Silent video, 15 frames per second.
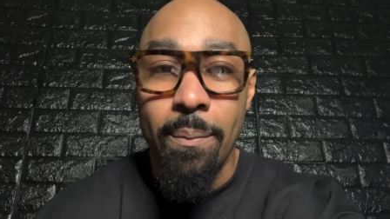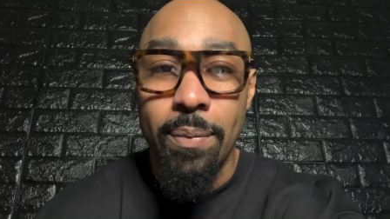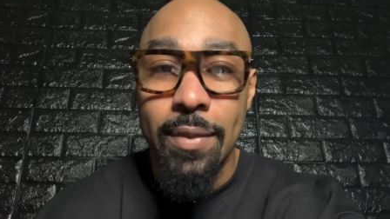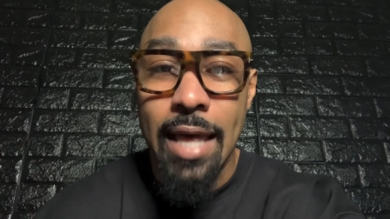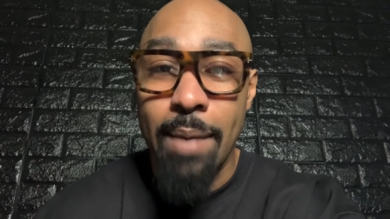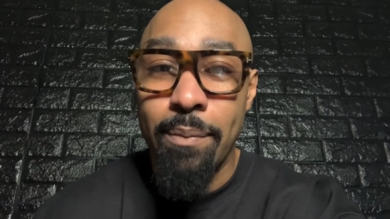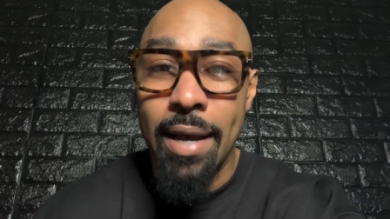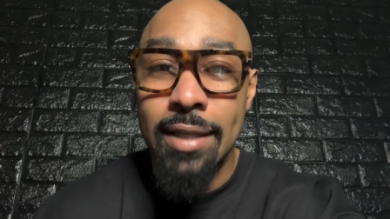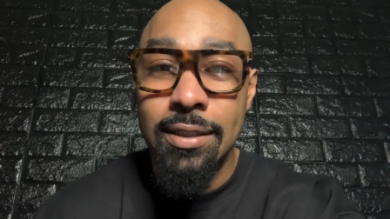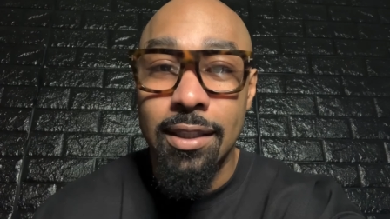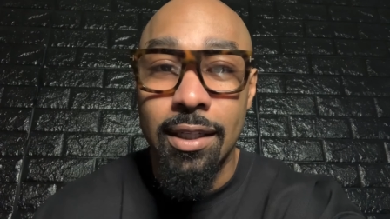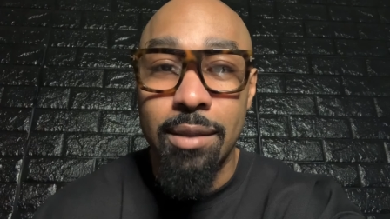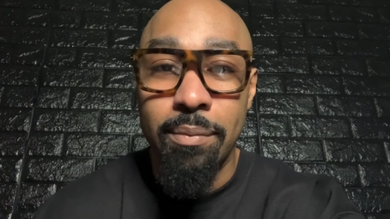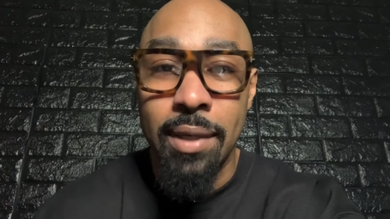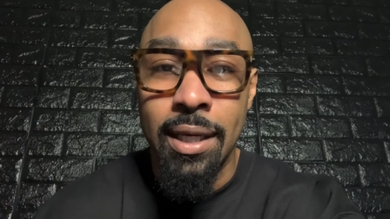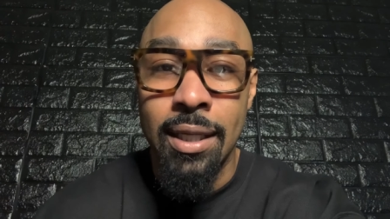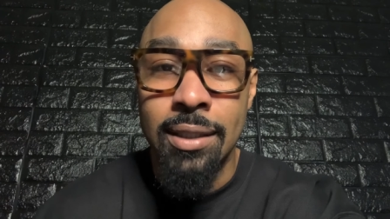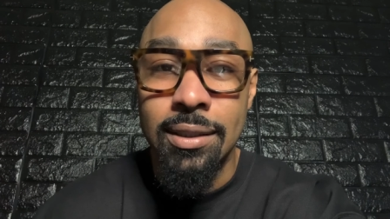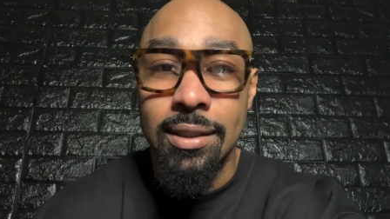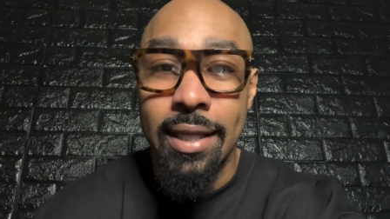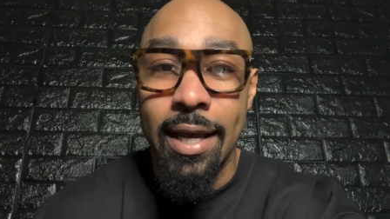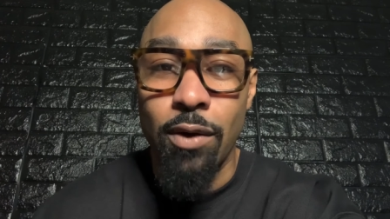That basically
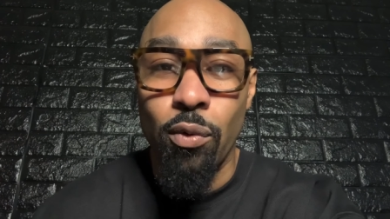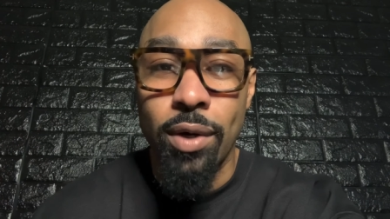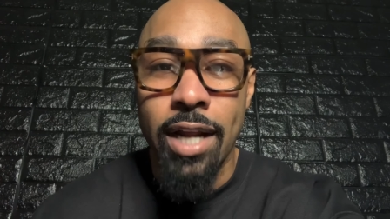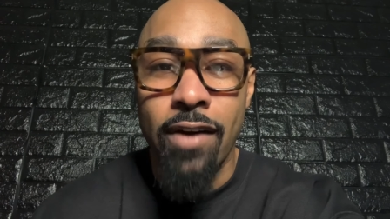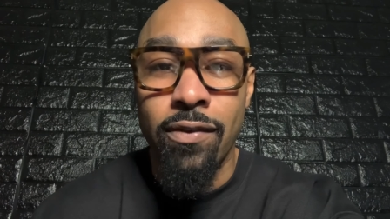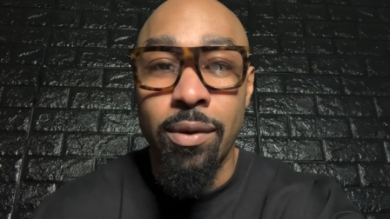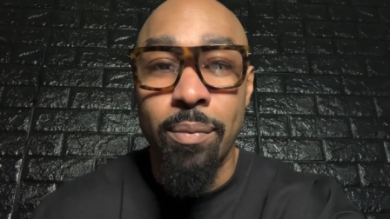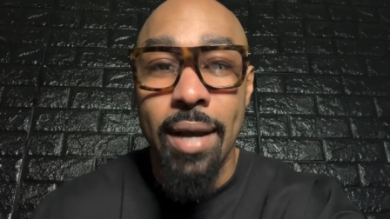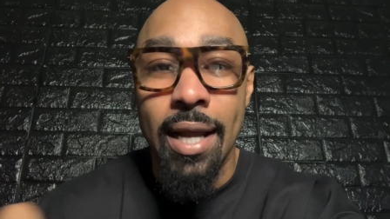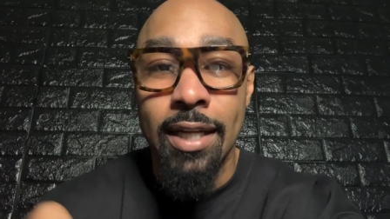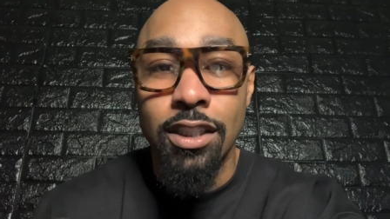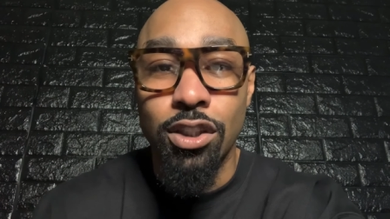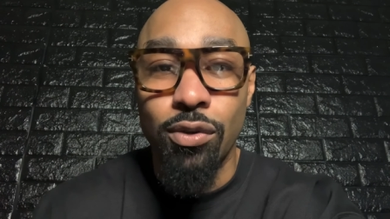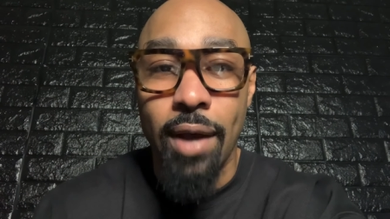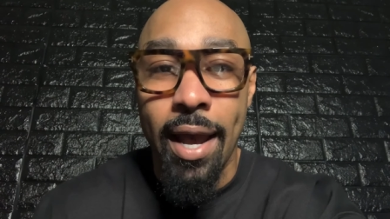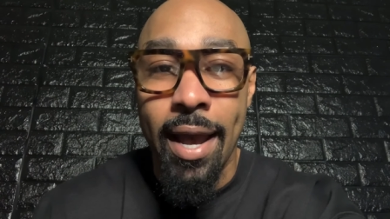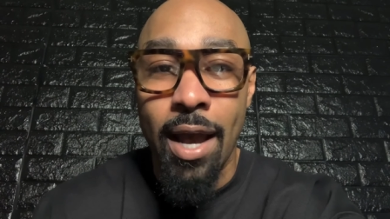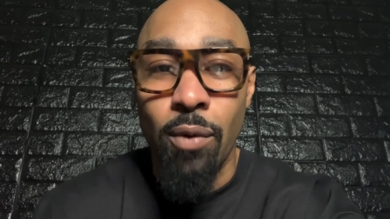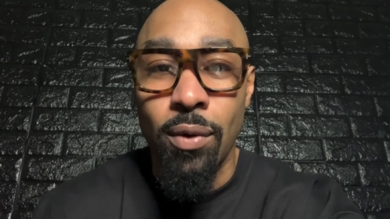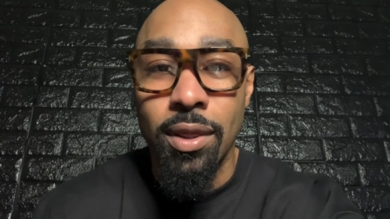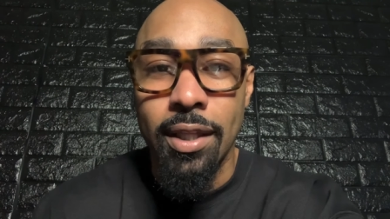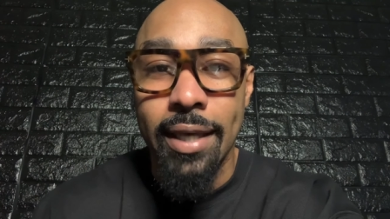means that whatever balance you had
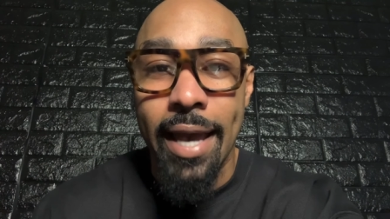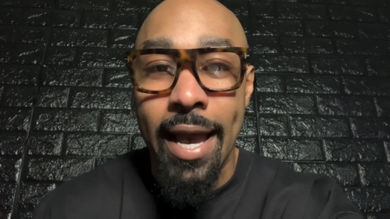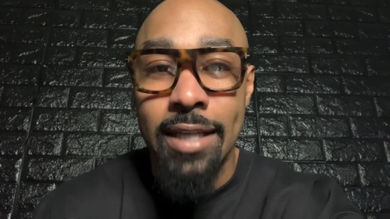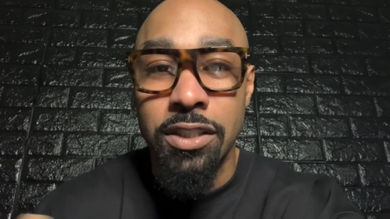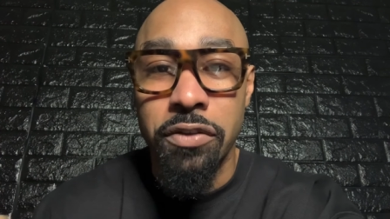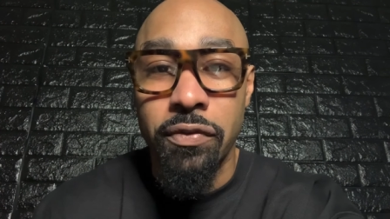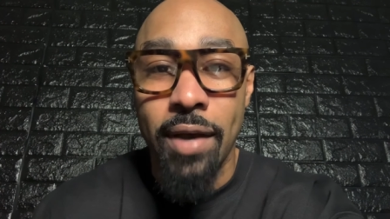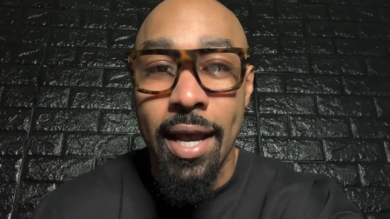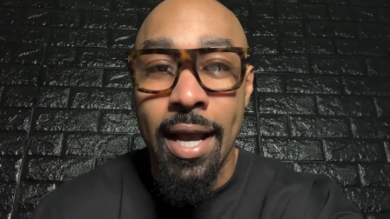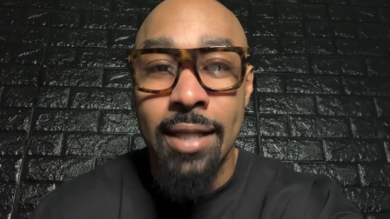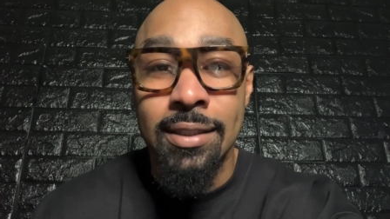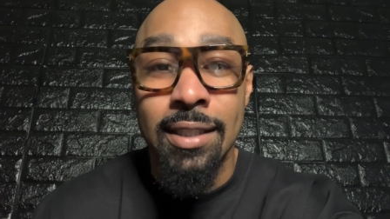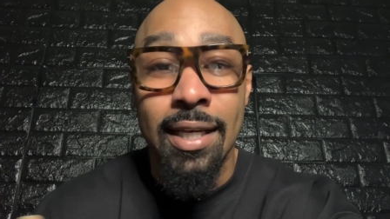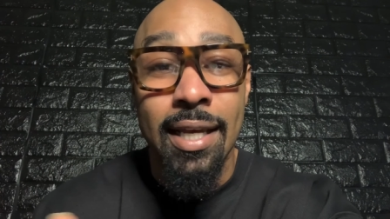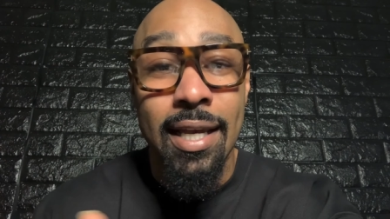with the cash advance